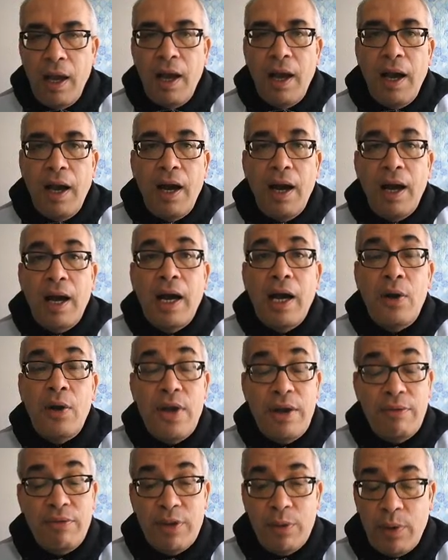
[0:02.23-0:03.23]
Hello
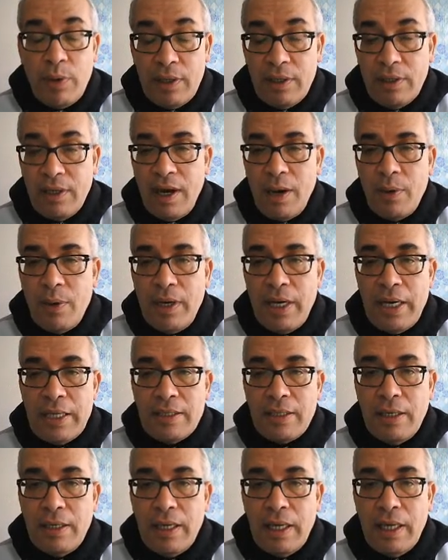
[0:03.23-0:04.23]
everyone, our
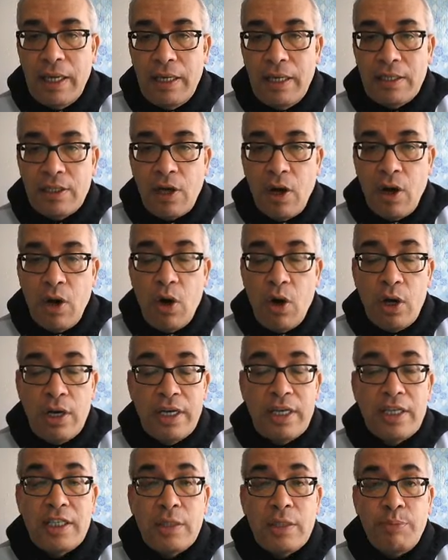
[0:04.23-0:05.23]
lesson is
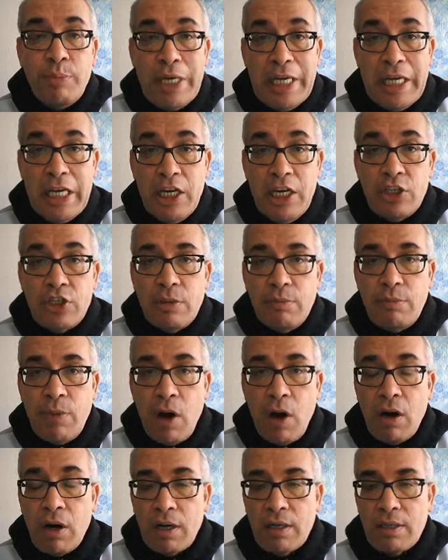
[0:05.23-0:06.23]
on speech
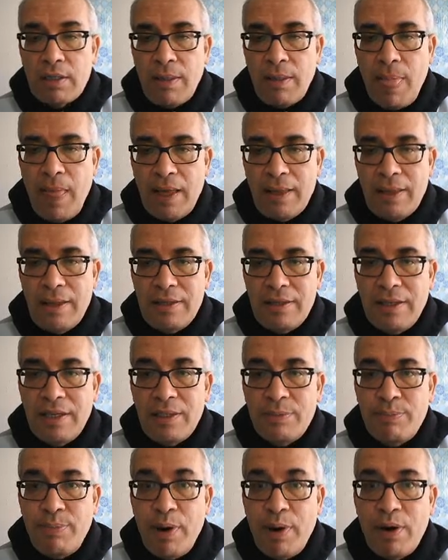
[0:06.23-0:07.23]
marks and this is
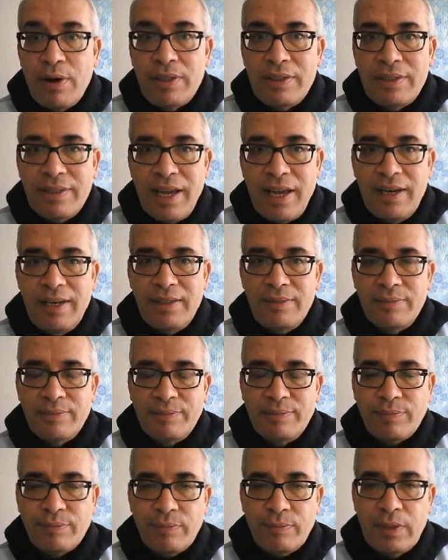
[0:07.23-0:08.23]
part 10.
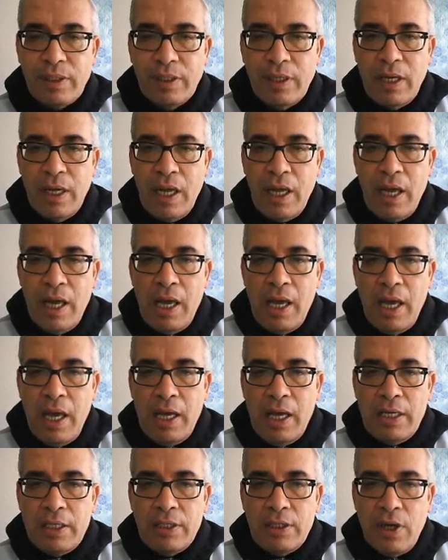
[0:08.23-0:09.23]

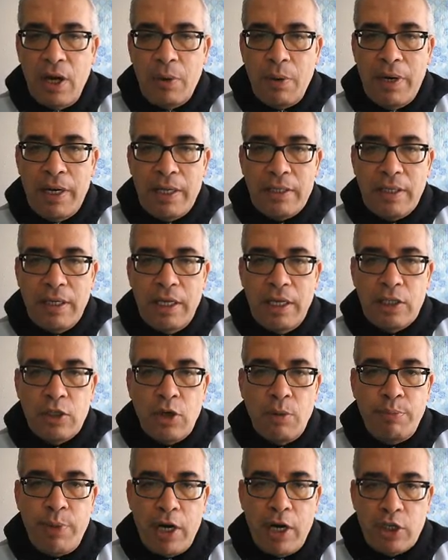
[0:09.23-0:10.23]
So our lesson is
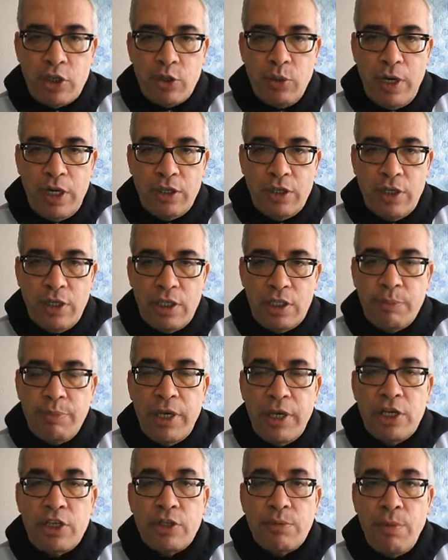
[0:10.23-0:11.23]
on punctuation.
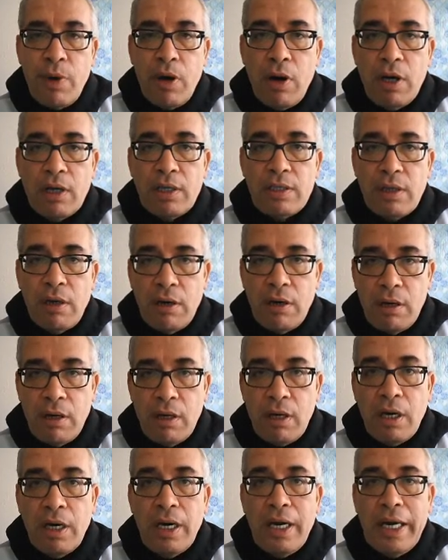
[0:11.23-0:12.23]
Speech marks
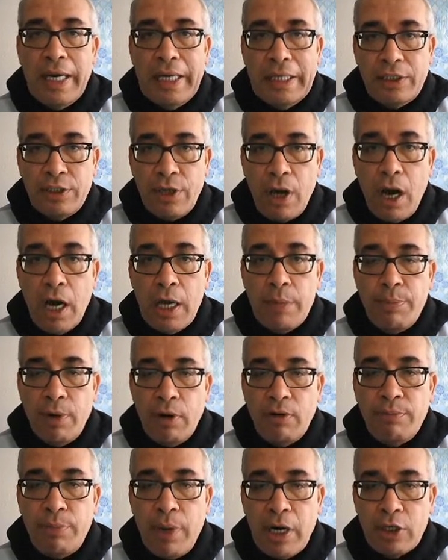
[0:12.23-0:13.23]
are a type
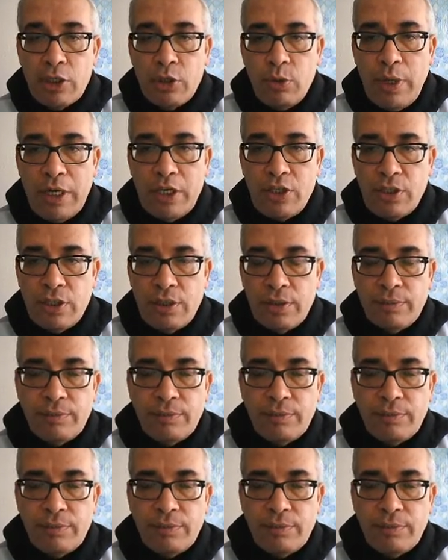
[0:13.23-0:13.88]
of punctuation.